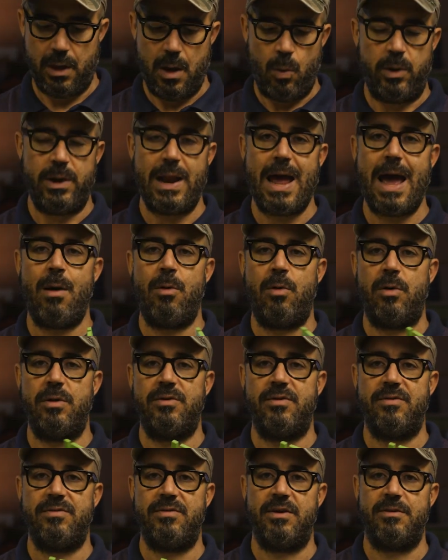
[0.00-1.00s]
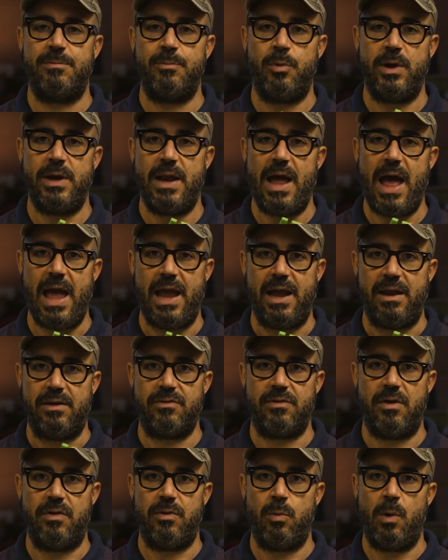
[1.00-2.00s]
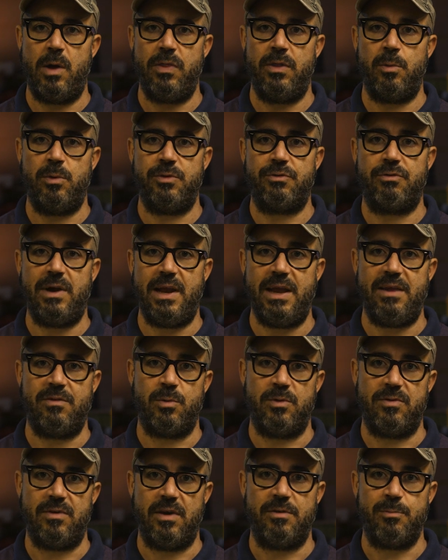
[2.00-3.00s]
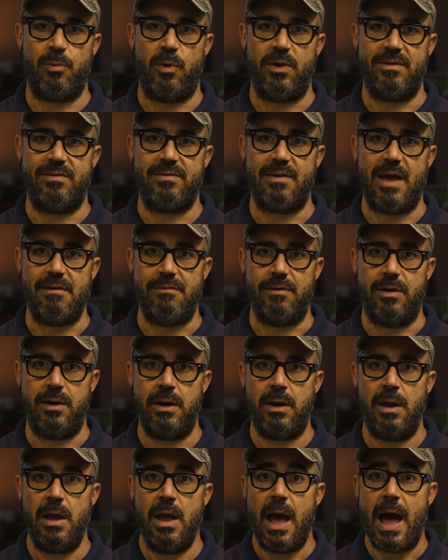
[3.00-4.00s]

We're now on to 6.8. So the one that was released was 6.7.